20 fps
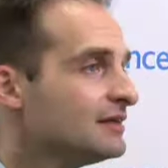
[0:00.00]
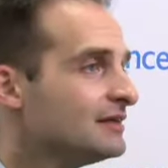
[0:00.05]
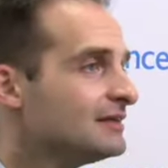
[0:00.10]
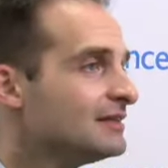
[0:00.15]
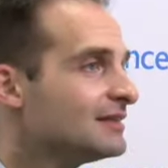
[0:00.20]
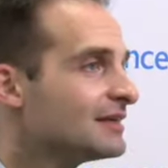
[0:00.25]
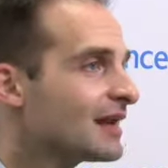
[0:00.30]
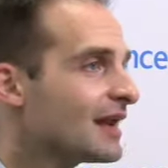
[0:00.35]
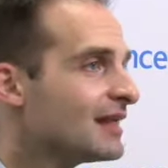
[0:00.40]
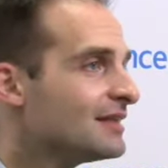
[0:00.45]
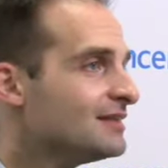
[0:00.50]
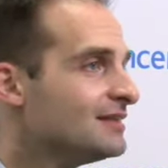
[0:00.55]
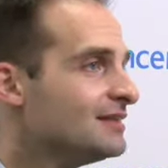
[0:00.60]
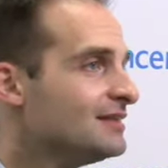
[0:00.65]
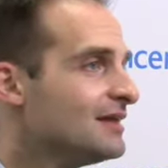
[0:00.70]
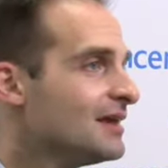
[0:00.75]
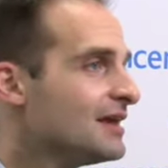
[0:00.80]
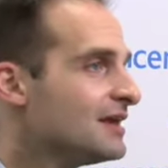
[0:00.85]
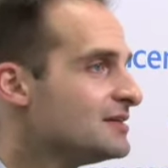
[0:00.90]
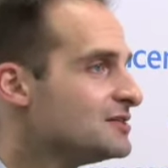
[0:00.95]
The
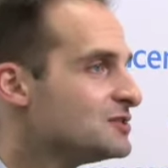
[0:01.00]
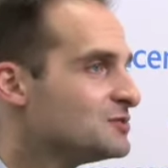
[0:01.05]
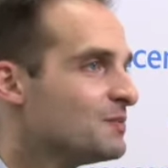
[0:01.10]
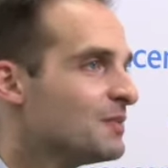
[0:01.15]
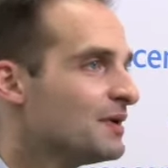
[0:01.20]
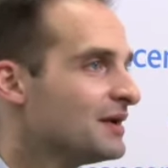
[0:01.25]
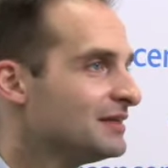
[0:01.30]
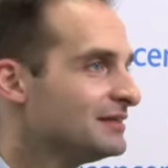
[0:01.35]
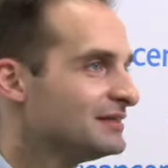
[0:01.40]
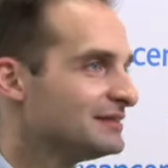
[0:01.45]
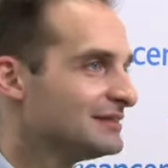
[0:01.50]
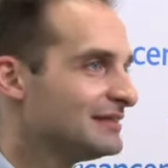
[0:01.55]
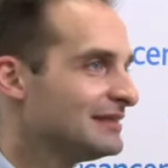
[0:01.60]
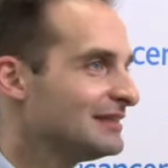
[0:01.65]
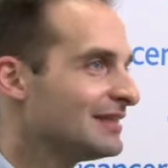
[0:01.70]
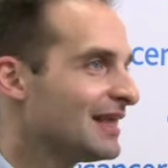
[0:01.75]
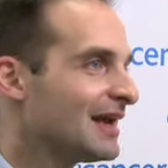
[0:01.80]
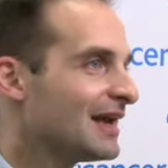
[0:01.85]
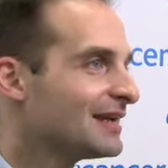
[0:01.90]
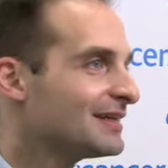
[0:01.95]
criteria is based
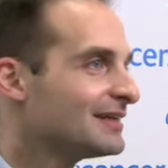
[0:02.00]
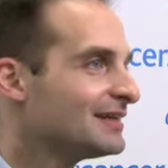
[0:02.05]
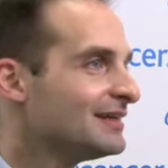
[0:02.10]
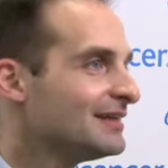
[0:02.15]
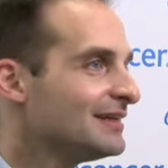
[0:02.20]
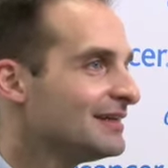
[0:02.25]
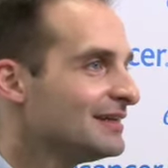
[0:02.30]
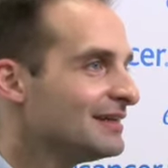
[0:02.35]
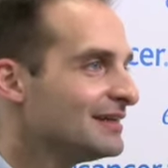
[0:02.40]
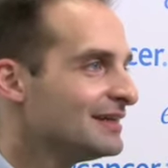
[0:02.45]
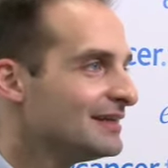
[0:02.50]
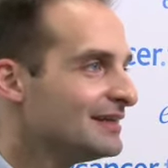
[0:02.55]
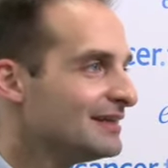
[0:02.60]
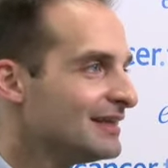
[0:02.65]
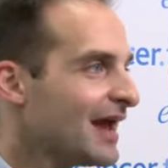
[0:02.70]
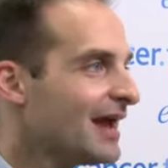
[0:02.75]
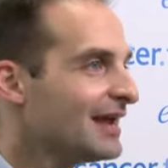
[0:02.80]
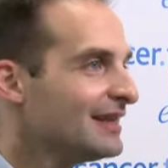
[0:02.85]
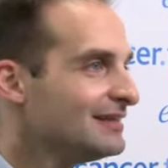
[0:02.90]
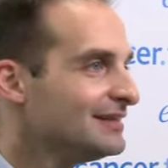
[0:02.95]
in like
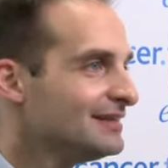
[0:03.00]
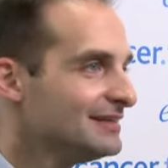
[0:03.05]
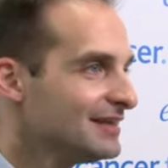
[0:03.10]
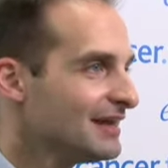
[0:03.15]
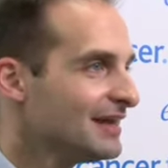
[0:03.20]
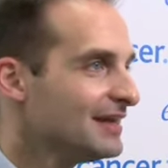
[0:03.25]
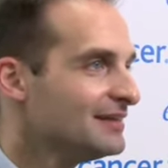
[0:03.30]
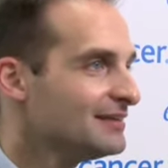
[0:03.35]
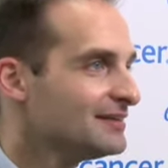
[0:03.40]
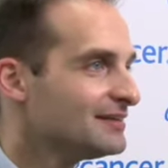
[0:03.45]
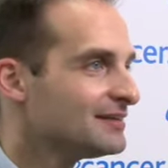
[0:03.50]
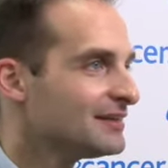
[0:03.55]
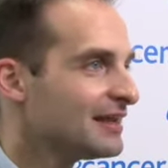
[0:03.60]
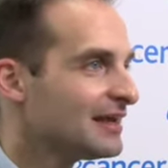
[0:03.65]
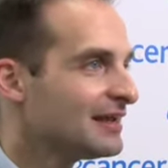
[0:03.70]
98